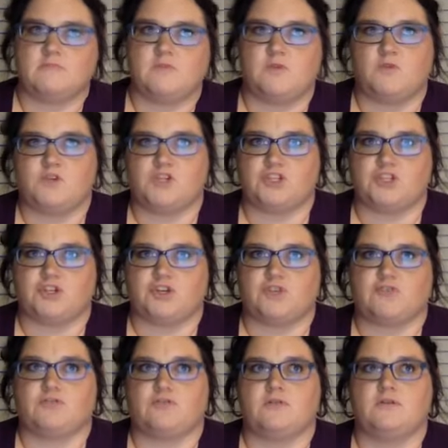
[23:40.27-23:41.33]

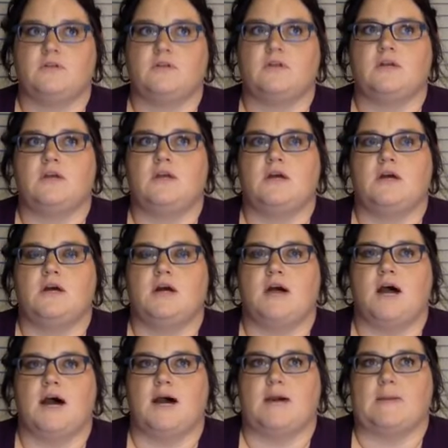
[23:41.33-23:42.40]
reserve.
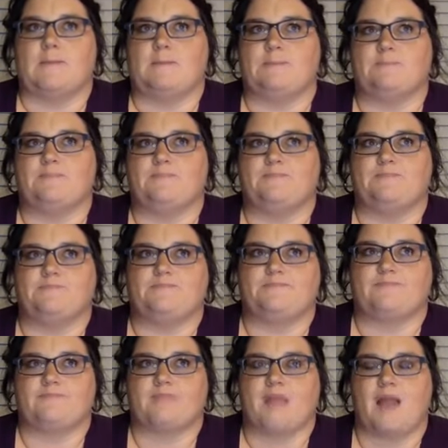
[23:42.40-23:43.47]
Um,
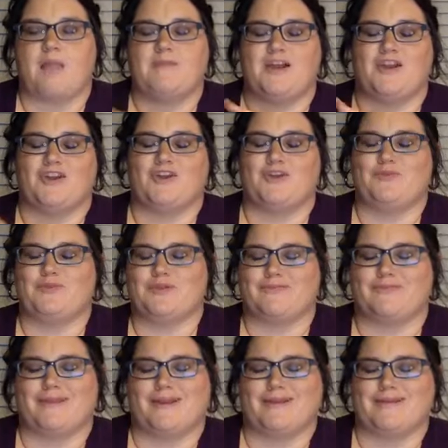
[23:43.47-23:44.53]
I'm not good
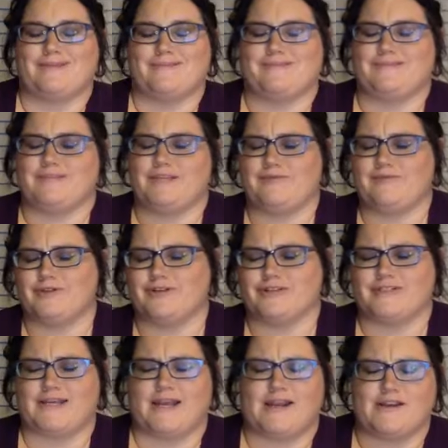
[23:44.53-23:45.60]
with like leeward
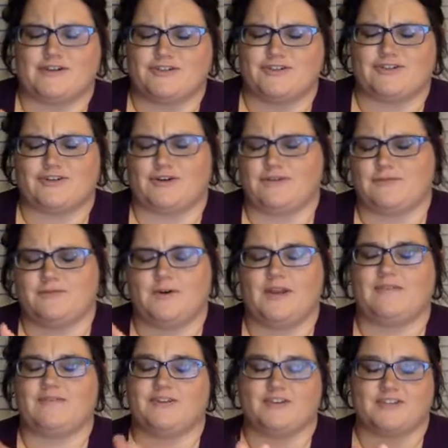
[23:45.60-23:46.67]
side or star,
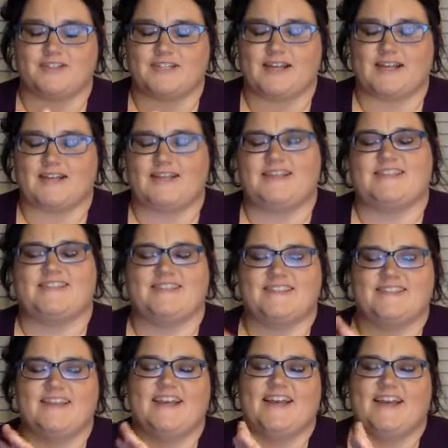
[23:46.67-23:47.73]
whatever side. It's
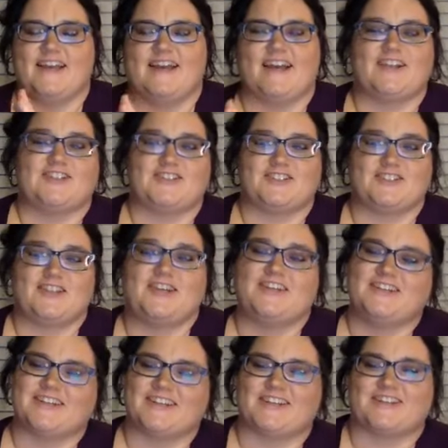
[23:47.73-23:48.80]
I just
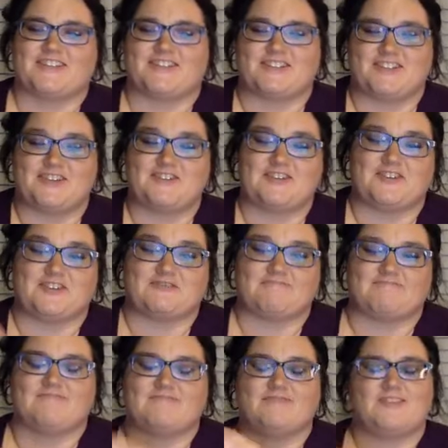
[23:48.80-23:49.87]
I just know you're.
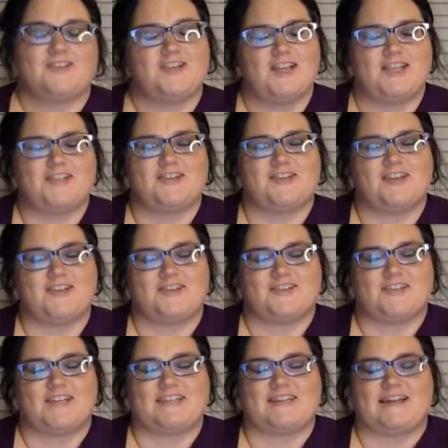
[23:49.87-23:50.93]
It's on the other
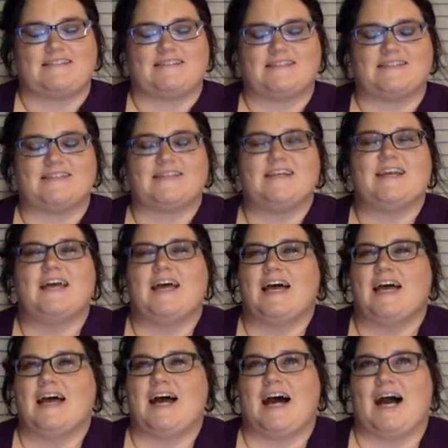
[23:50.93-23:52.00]
side of the island,
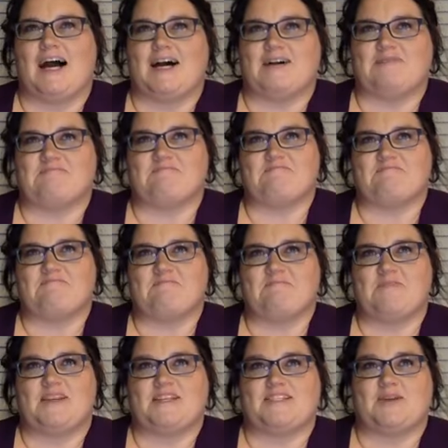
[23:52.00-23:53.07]
um,
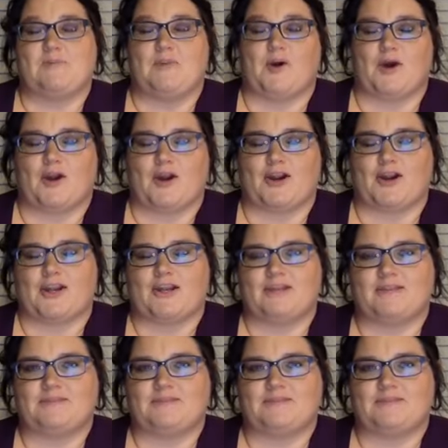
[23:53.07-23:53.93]
but it's a park.